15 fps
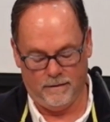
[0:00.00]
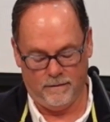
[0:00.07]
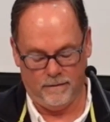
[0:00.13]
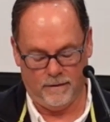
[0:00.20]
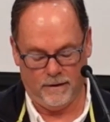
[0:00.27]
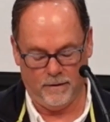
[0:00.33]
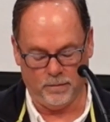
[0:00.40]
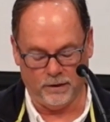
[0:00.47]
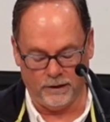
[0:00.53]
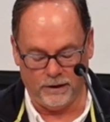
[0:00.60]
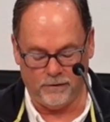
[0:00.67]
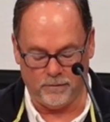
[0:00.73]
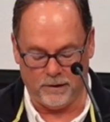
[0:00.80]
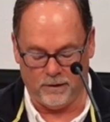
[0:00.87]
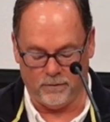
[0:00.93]
And
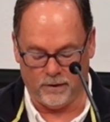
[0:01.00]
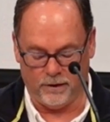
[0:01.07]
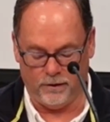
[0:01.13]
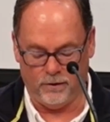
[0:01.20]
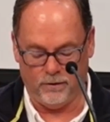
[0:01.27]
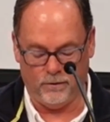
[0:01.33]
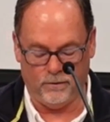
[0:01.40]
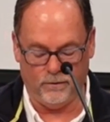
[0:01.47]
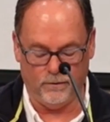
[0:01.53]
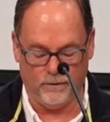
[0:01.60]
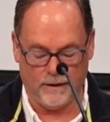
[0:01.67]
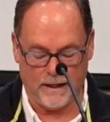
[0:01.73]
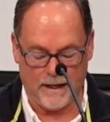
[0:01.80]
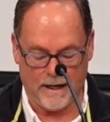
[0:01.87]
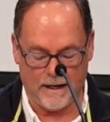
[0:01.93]
believe me, when you
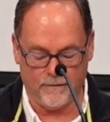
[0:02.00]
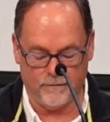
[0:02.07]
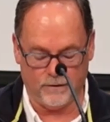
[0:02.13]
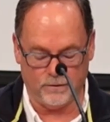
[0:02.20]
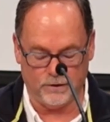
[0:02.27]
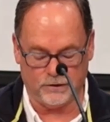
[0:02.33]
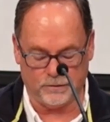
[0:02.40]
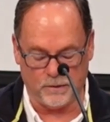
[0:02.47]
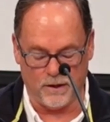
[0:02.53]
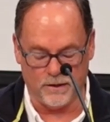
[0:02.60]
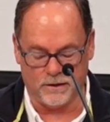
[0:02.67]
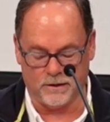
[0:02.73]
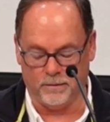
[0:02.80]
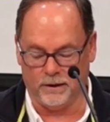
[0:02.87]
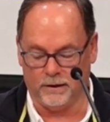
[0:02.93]
have the
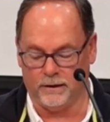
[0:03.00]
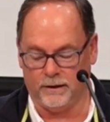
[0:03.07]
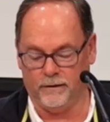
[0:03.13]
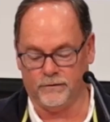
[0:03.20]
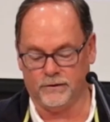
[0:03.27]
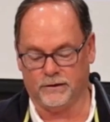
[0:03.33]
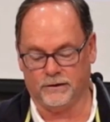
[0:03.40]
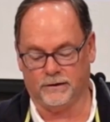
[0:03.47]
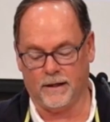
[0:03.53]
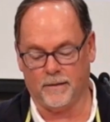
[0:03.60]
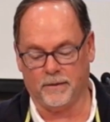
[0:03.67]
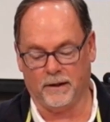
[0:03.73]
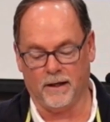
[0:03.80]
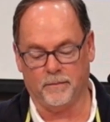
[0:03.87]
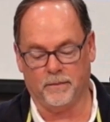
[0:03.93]
responsibility of
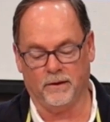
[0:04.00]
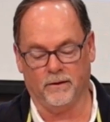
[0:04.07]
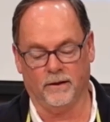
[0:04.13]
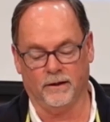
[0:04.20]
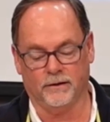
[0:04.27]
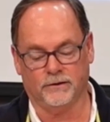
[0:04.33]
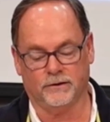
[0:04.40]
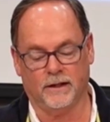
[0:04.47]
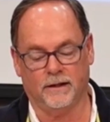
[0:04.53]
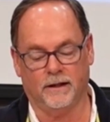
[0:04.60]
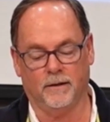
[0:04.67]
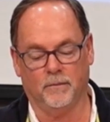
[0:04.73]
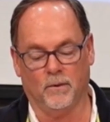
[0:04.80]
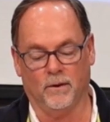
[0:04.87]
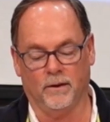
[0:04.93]
stepping up here on a Sunday
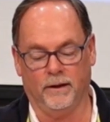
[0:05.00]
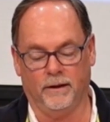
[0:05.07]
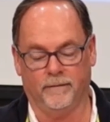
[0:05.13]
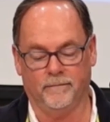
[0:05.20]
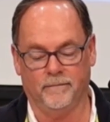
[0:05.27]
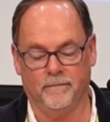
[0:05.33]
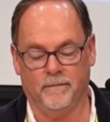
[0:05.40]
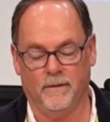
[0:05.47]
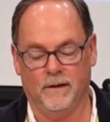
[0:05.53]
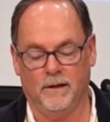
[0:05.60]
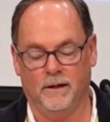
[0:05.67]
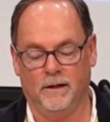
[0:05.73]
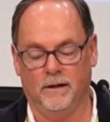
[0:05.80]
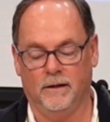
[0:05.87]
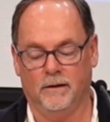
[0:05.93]
morning
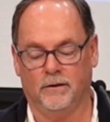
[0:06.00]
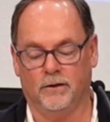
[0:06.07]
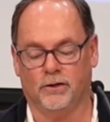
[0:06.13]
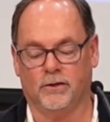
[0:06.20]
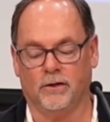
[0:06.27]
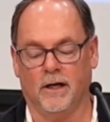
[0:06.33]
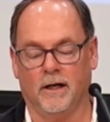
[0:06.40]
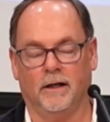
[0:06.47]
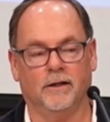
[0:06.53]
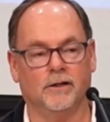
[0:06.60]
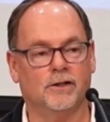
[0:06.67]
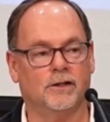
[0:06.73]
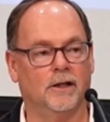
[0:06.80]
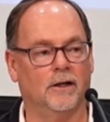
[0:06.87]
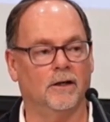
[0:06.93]
to try and
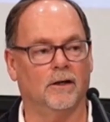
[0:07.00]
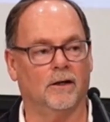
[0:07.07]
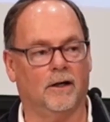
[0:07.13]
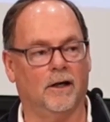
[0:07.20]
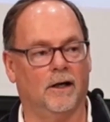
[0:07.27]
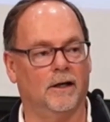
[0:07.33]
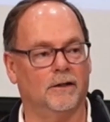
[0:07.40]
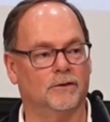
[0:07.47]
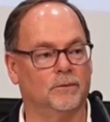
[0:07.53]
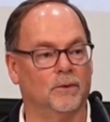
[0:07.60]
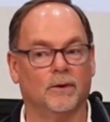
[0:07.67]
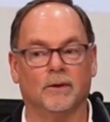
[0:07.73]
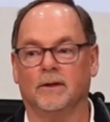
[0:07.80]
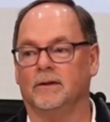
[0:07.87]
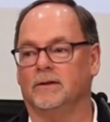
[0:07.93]
share God's
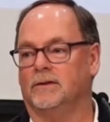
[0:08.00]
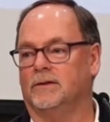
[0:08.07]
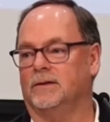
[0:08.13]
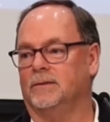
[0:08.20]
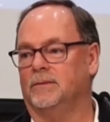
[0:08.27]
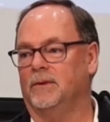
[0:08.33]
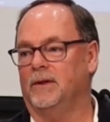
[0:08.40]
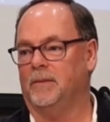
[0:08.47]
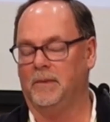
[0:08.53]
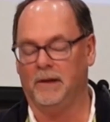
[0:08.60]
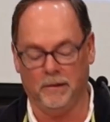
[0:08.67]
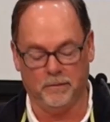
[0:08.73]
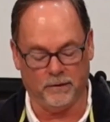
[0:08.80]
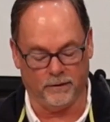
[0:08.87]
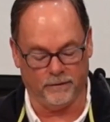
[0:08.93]
words with
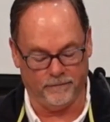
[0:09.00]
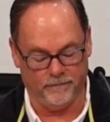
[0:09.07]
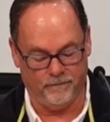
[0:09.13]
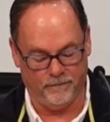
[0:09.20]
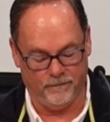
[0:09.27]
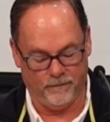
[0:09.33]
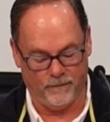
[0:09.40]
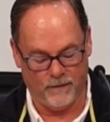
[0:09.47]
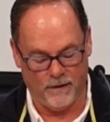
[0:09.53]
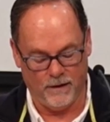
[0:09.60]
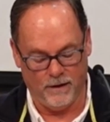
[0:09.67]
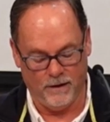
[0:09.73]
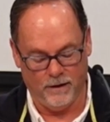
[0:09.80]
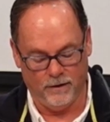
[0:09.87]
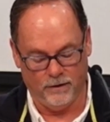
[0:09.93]
people,
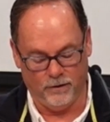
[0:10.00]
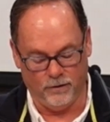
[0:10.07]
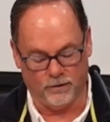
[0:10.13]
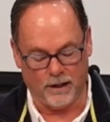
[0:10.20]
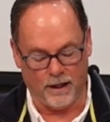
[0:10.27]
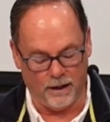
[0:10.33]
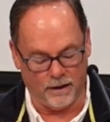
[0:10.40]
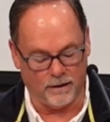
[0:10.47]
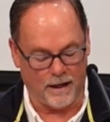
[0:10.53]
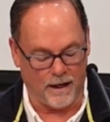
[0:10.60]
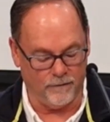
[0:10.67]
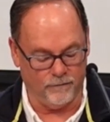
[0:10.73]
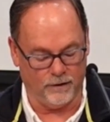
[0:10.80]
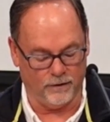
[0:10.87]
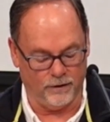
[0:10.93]
you take
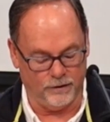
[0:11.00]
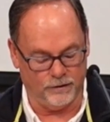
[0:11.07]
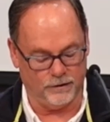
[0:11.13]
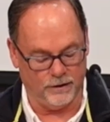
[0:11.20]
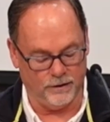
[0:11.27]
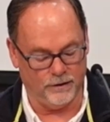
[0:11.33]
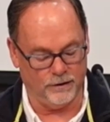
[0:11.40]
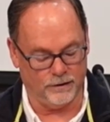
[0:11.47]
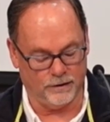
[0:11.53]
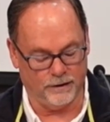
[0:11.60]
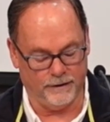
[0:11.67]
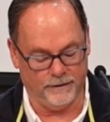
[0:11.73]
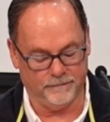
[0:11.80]
that very seriously.